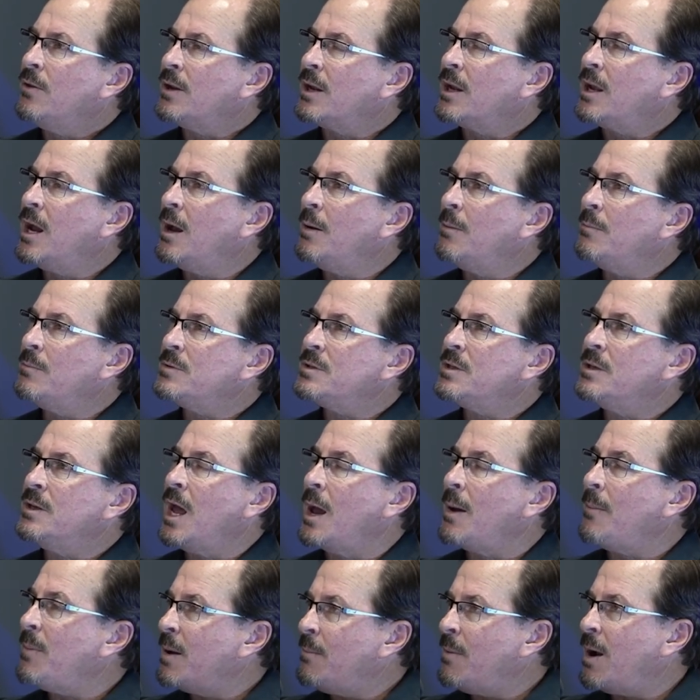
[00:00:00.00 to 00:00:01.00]
that comes
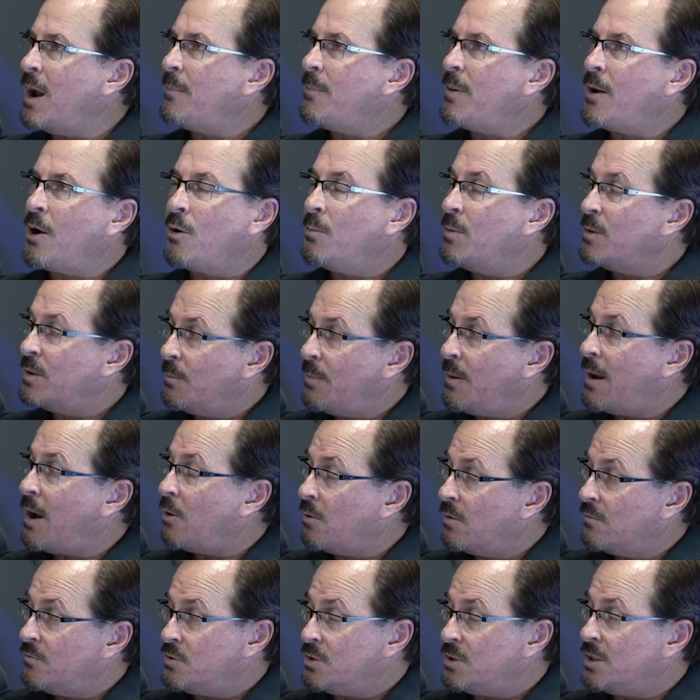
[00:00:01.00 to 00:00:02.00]
not by my power, but the
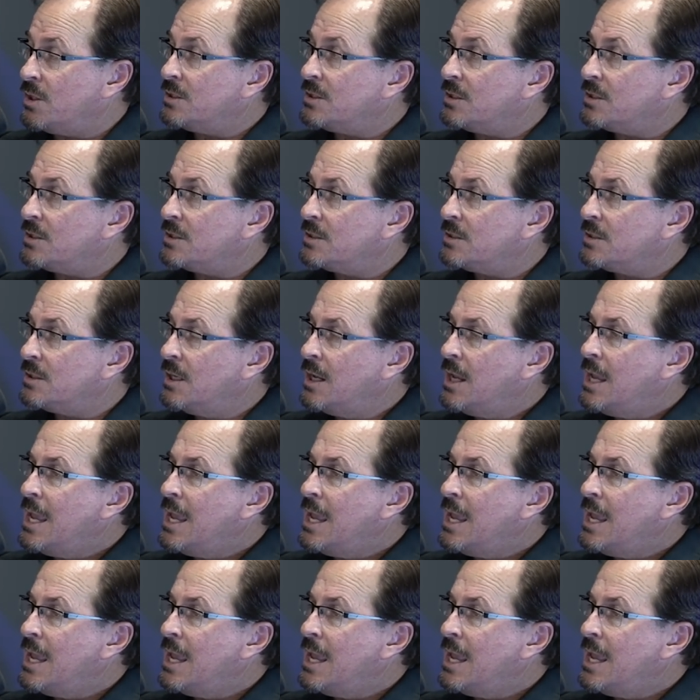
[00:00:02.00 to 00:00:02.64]
power of Jesus.